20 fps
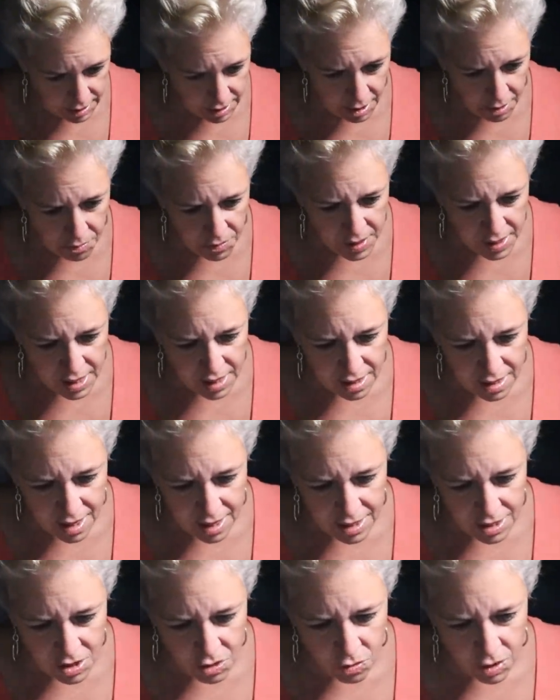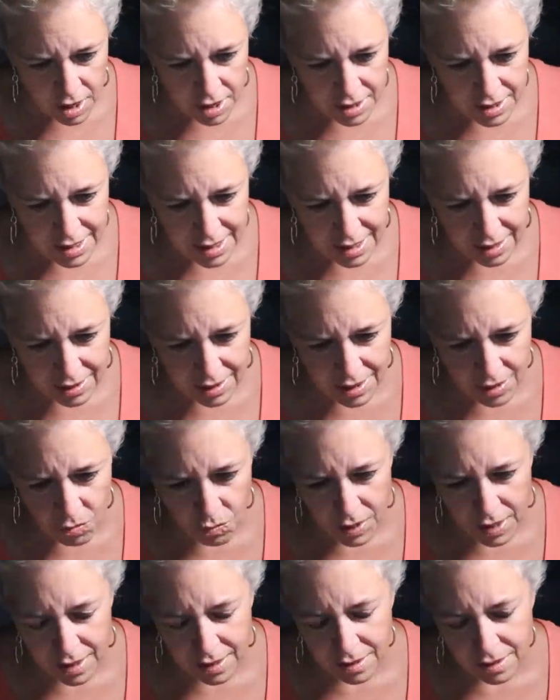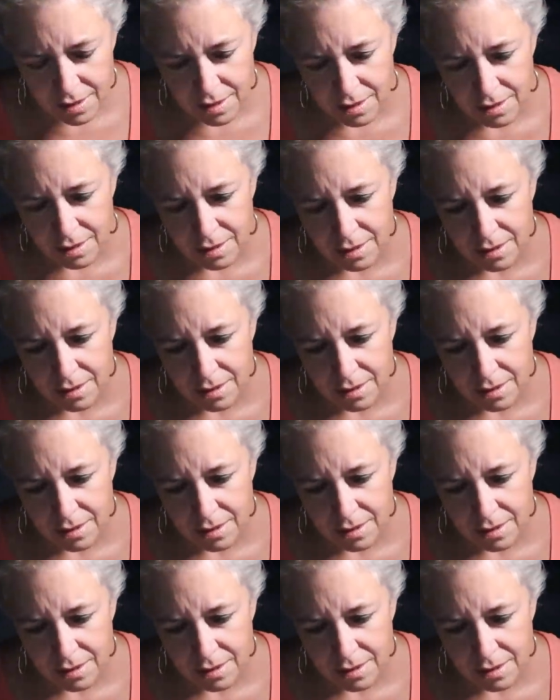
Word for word: Somebody that you are dealing with